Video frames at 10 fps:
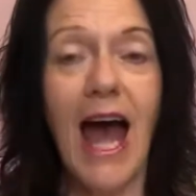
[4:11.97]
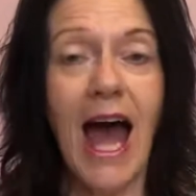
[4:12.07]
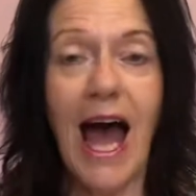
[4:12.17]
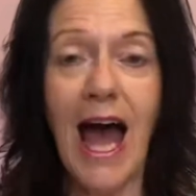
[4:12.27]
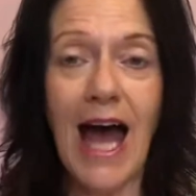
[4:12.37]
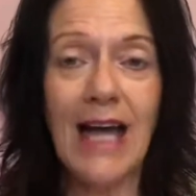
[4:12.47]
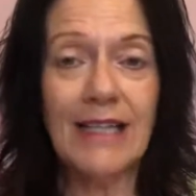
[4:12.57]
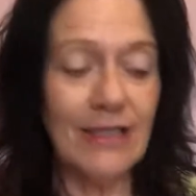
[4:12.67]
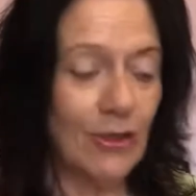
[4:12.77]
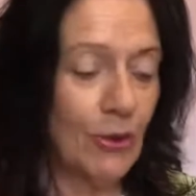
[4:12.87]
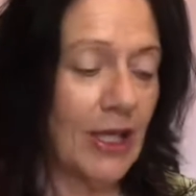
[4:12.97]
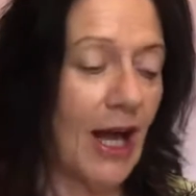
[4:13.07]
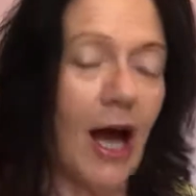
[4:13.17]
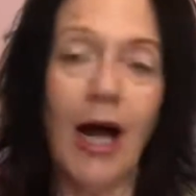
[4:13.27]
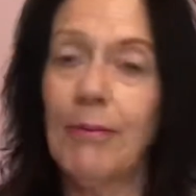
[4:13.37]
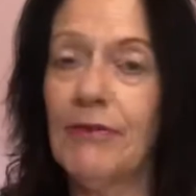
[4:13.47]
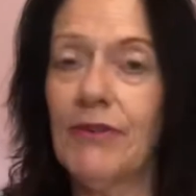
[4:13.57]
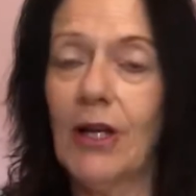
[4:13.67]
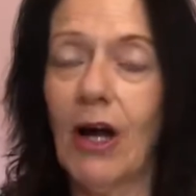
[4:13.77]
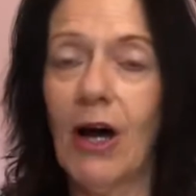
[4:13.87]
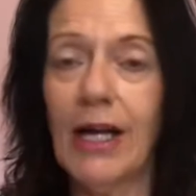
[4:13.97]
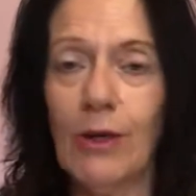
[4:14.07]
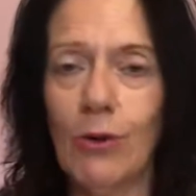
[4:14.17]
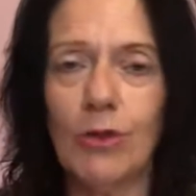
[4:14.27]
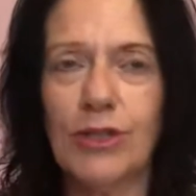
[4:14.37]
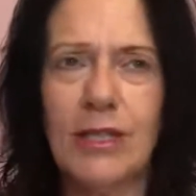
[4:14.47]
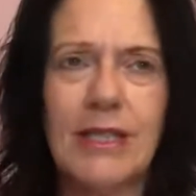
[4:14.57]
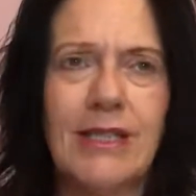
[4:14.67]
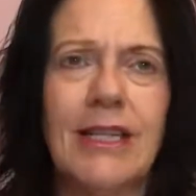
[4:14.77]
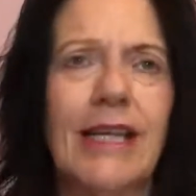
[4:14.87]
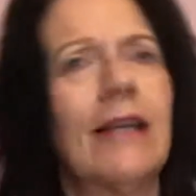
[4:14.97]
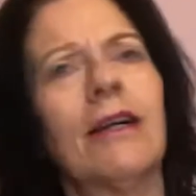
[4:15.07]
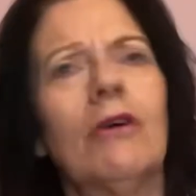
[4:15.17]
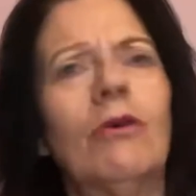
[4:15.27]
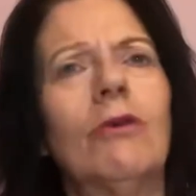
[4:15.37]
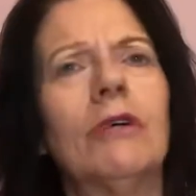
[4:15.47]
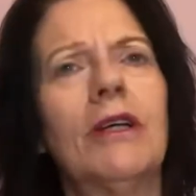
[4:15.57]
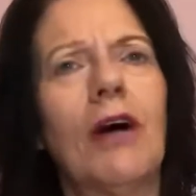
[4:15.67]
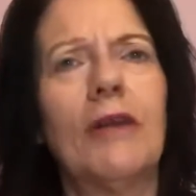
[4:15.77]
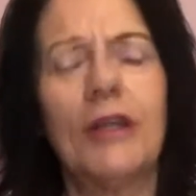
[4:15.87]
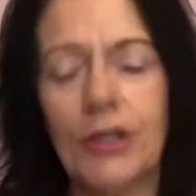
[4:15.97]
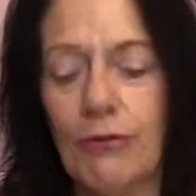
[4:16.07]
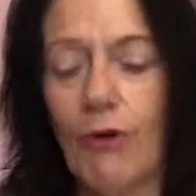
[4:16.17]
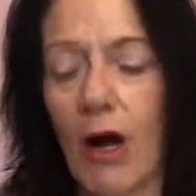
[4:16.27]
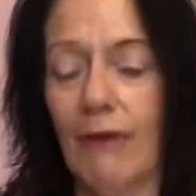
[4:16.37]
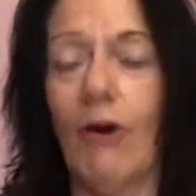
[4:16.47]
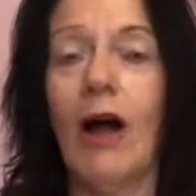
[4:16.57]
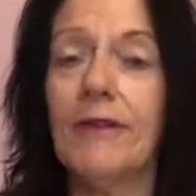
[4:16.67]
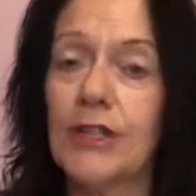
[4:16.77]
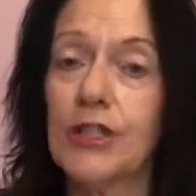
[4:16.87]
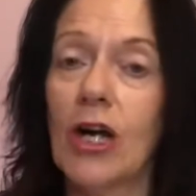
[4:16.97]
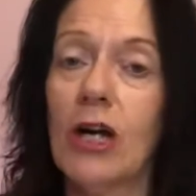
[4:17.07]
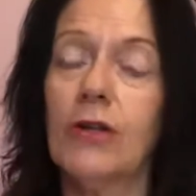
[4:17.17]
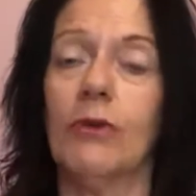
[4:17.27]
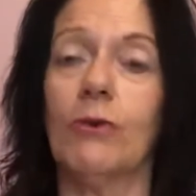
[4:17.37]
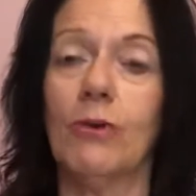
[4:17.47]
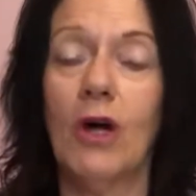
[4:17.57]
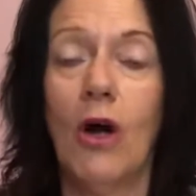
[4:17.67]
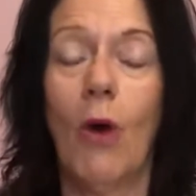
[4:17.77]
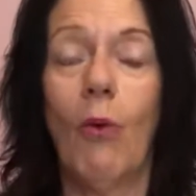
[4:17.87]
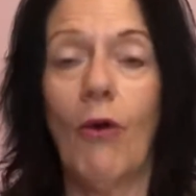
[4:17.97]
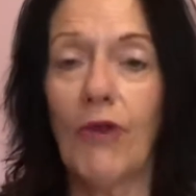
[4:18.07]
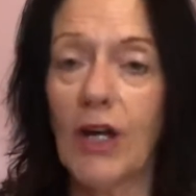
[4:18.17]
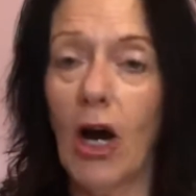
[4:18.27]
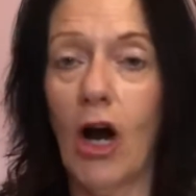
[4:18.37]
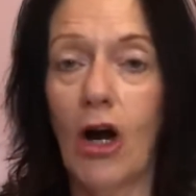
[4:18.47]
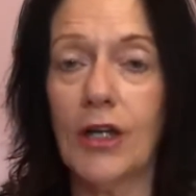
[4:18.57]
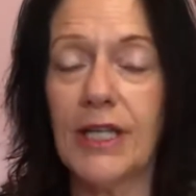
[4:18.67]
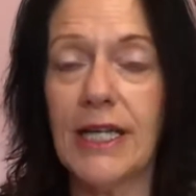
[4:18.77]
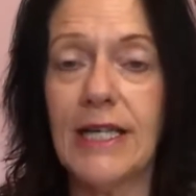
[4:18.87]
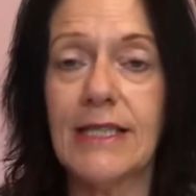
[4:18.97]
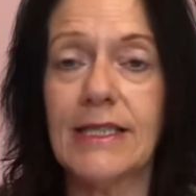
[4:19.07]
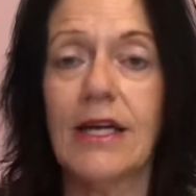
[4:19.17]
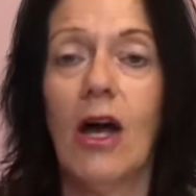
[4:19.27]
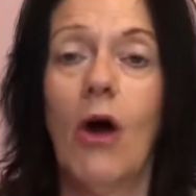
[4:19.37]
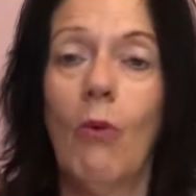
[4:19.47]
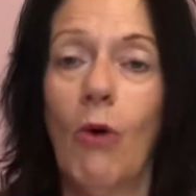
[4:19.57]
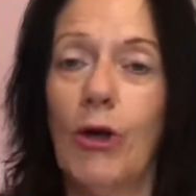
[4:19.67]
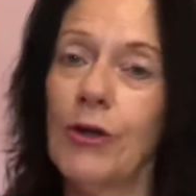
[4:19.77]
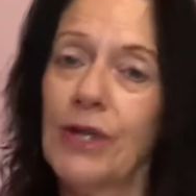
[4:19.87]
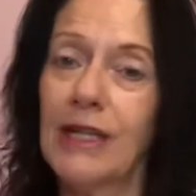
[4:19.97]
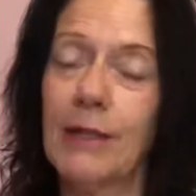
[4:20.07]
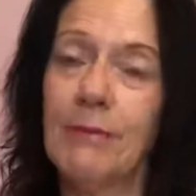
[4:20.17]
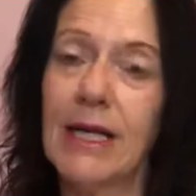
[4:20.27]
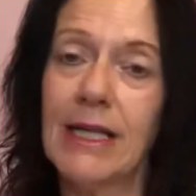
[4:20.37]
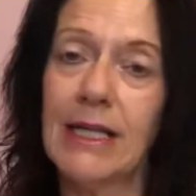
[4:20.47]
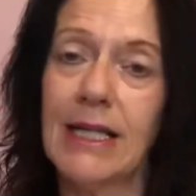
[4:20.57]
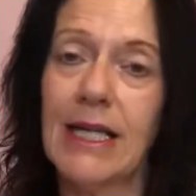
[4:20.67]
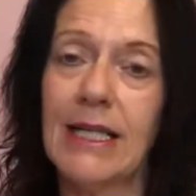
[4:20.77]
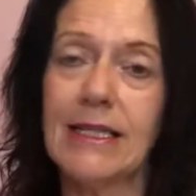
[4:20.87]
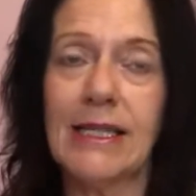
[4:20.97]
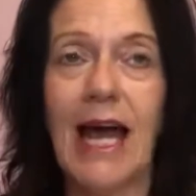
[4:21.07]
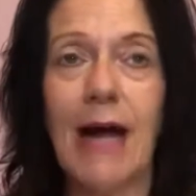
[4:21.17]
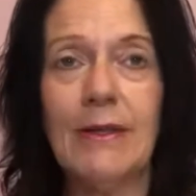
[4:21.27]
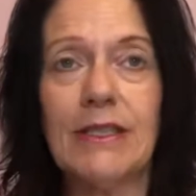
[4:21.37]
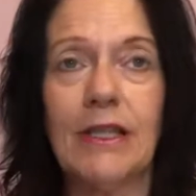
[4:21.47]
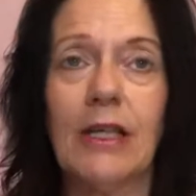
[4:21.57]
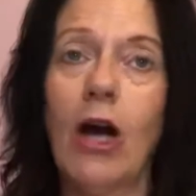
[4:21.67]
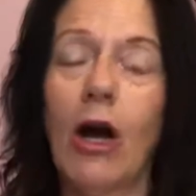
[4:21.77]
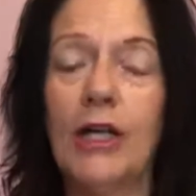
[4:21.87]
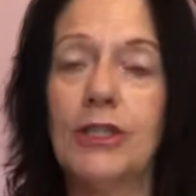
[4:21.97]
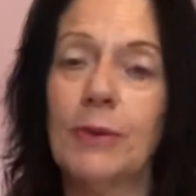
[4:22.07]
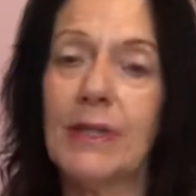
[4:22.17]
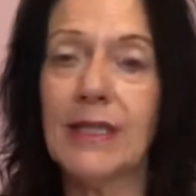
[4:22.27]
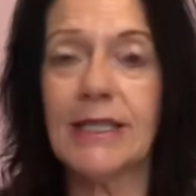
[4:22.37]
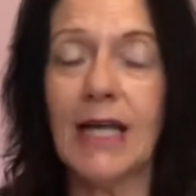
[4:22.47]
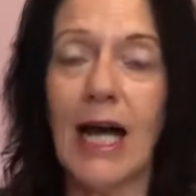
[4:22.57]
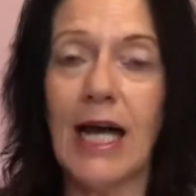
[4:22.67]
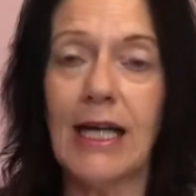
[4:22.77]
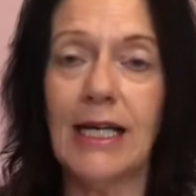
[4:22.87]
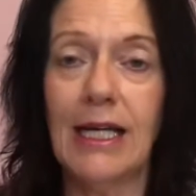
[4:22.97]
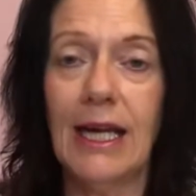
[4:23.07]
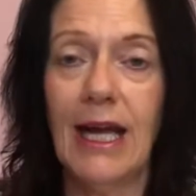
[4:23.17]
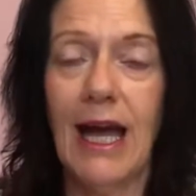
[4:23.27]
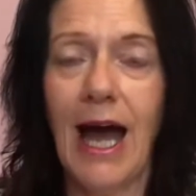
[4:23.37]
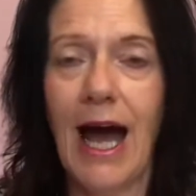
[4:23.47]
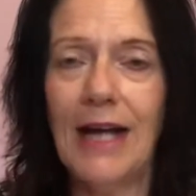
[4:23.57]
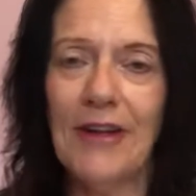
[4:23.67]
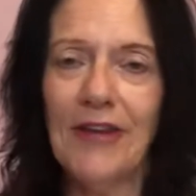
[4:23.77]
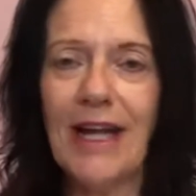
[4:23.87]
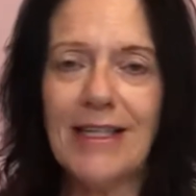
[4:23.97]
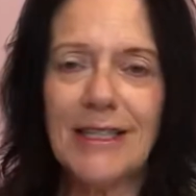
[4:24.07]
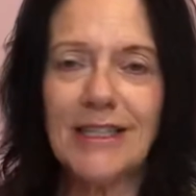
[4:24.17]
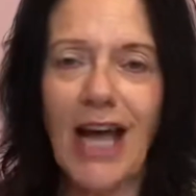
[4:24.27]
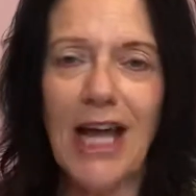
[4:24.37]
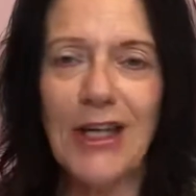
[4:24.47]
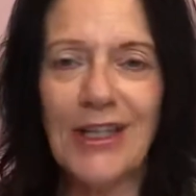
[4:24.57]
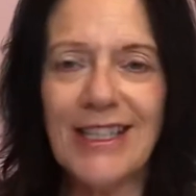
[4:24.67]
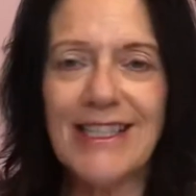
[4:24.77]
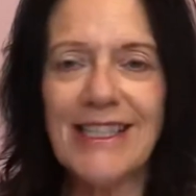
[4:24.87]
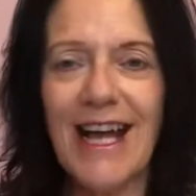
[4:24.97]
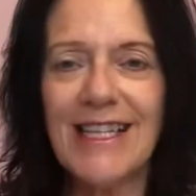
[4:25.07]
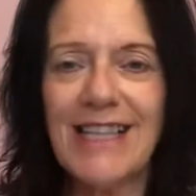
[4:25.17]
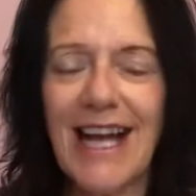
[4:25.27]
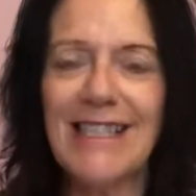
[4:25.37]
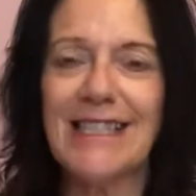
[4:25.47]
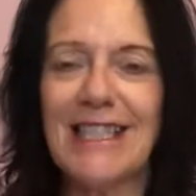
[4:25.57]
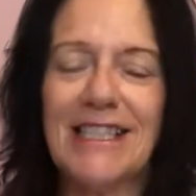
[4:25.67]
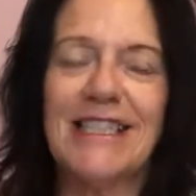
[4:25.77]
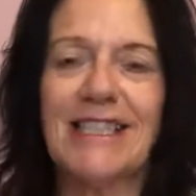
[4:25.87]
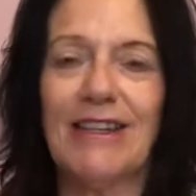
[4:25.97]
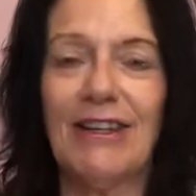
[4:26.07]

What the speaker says: and look it up if you like, or just think, oh, you know, and you could write in a journal what the card is, what you think the meaning is, and how it's going to guide you in the day. And at the end of the day, you can assess, has this